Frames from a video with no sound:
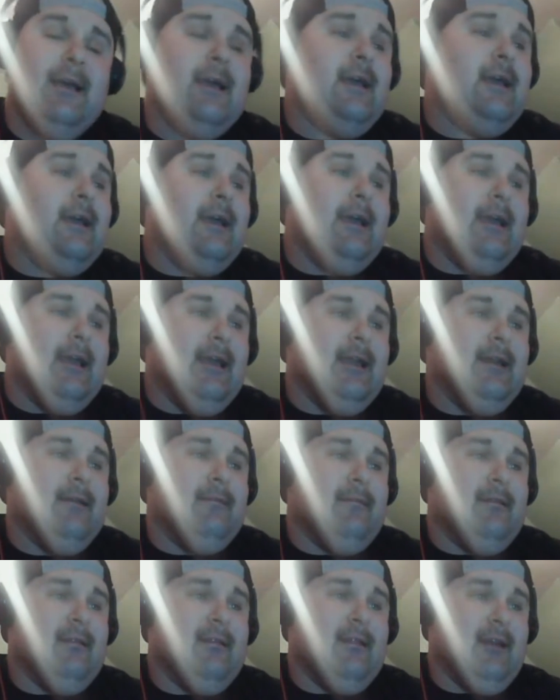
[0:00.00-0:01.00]
It is the
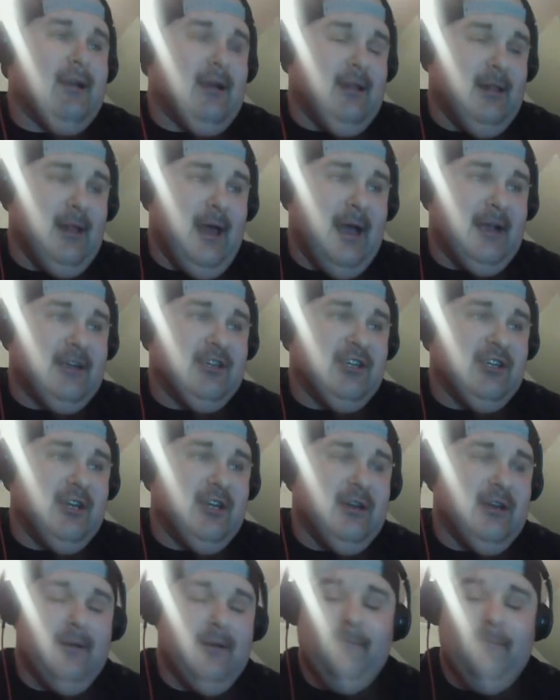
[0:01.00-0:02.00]

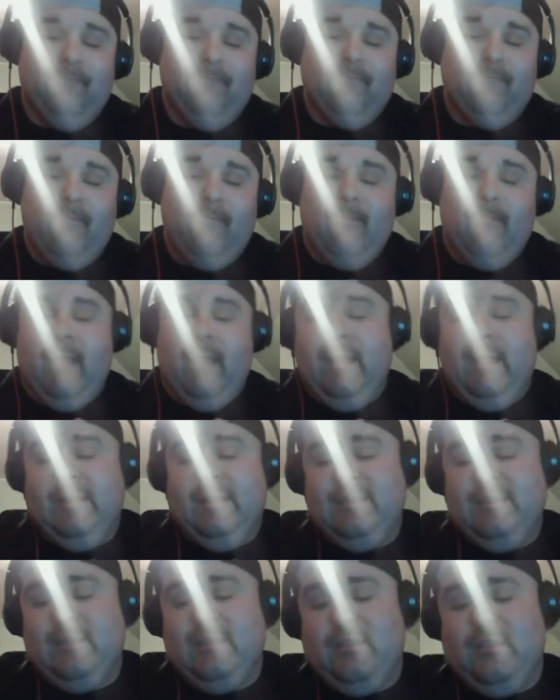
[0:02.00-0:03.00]
2014 All-Star
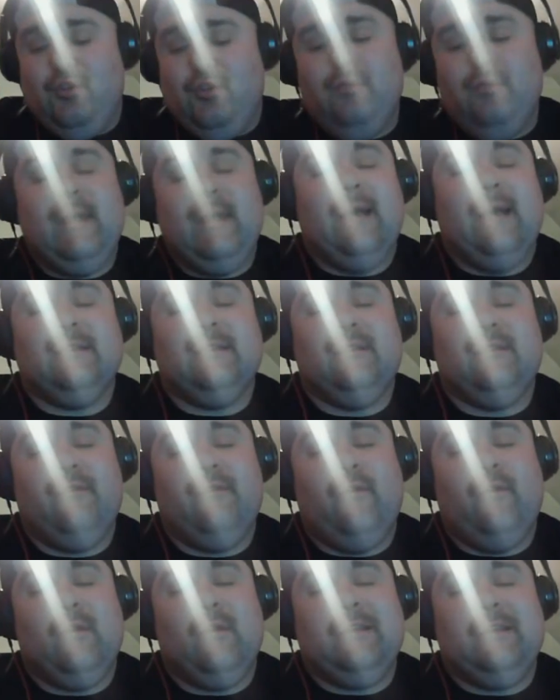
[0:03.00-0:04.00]
Win
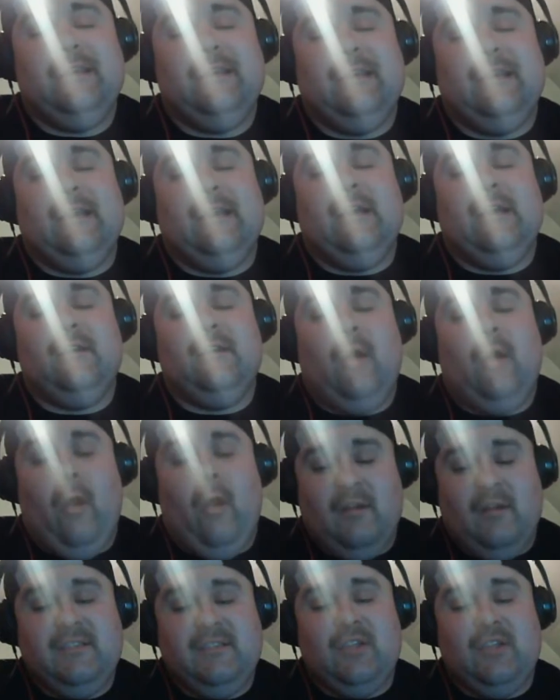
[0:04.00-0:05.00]
Bass Pro Shops
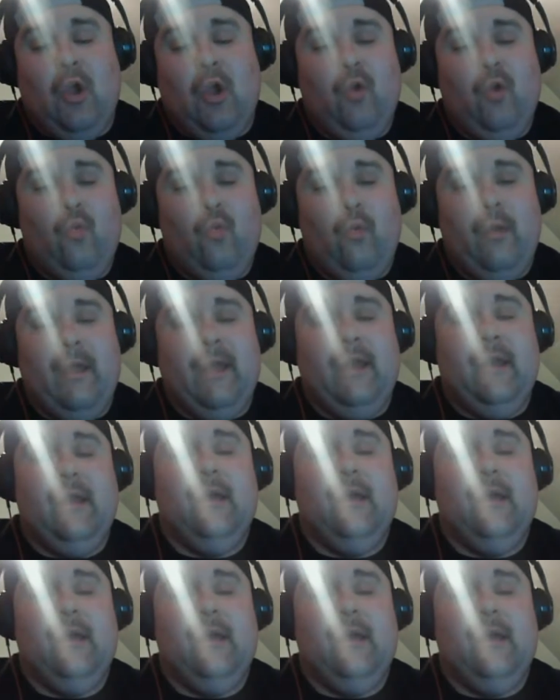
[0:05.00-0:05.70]
#1 Jamie